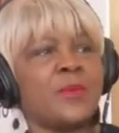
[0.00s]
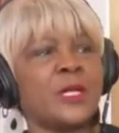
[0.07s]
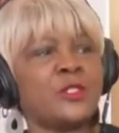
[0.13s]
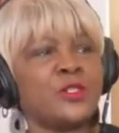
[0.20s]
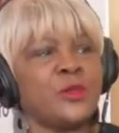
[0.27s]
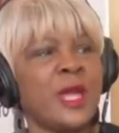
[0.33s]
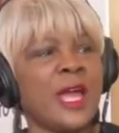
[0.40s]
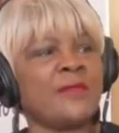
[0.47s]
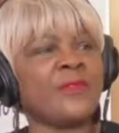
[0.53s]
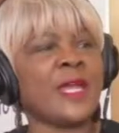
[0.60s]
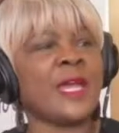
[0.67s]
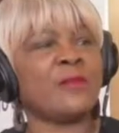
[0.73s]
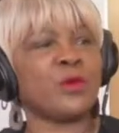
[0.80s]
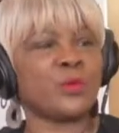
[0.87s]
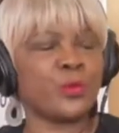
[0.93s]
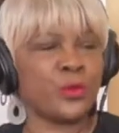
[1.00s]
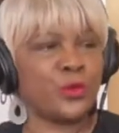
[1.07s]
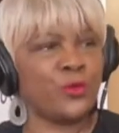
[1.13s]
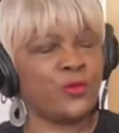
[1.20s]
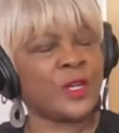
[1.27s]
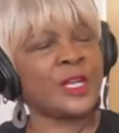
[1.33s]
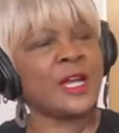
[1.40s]
but you have to have a
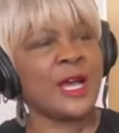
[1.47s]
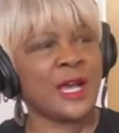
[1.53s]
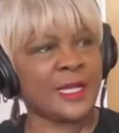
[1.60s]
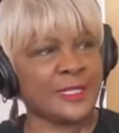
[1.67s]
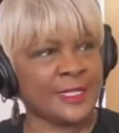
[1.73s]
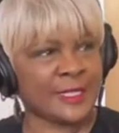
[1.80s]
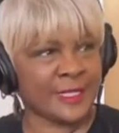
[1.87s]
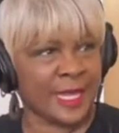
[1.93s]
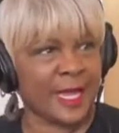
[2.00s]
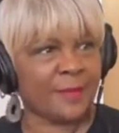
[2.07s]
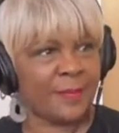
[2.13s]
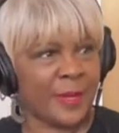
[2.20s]
proof of concept.